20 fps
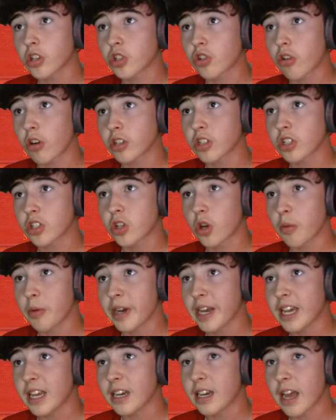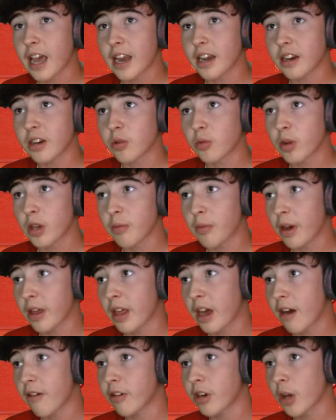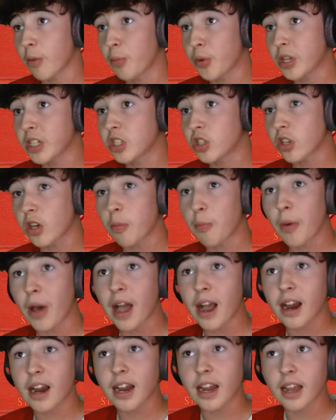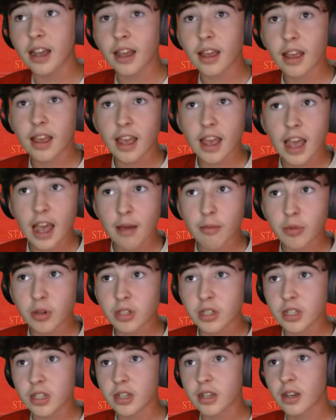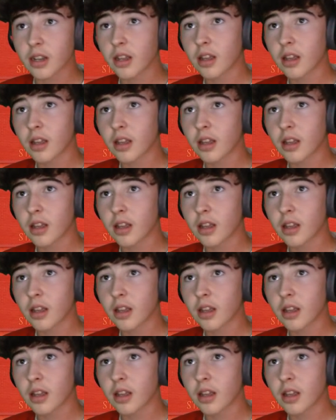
Cross is coming in, headed away by the Harrogate, but he's took it back. Embleton.